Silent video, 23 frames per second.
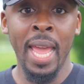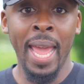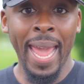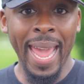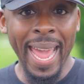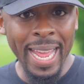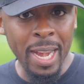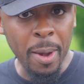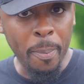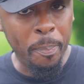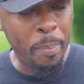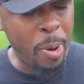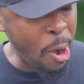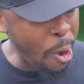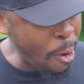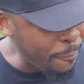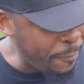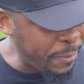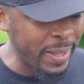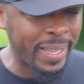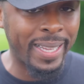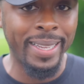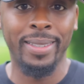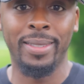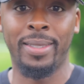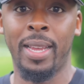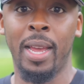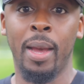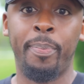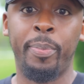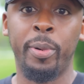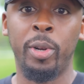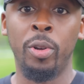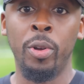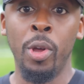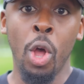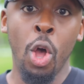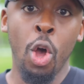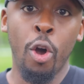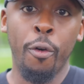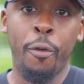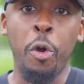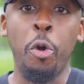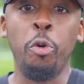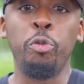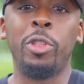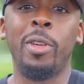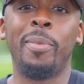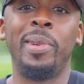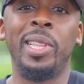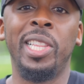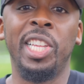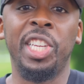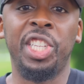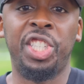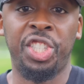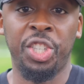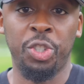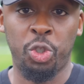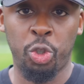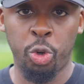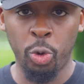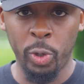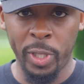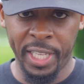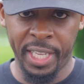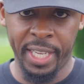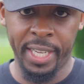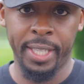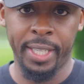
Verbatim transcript: and a perfect example of who the militia truly